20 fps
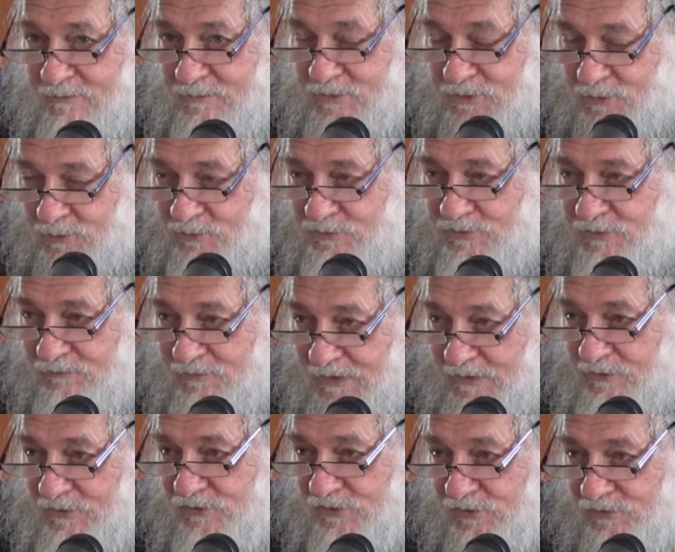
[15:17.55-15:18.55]
use of
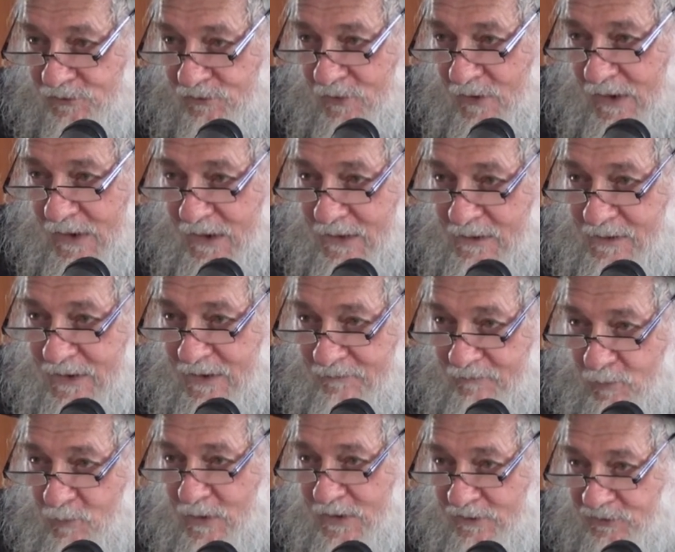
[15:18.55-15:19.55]
Eretz Yisrael
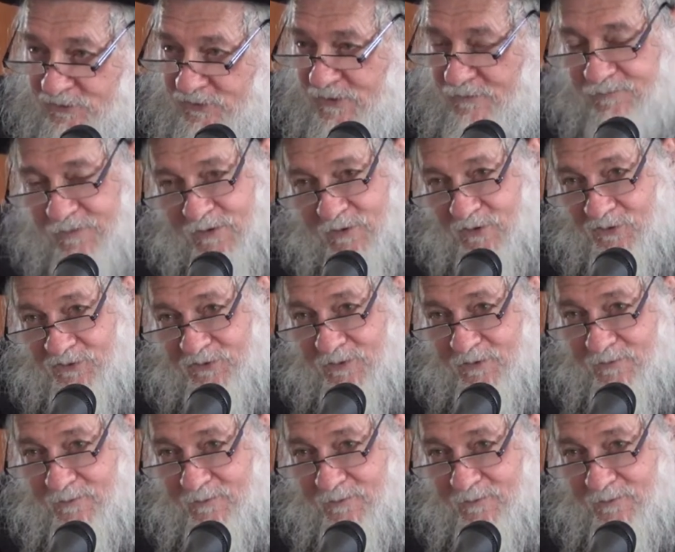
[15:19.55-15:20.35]
even when it's difficult?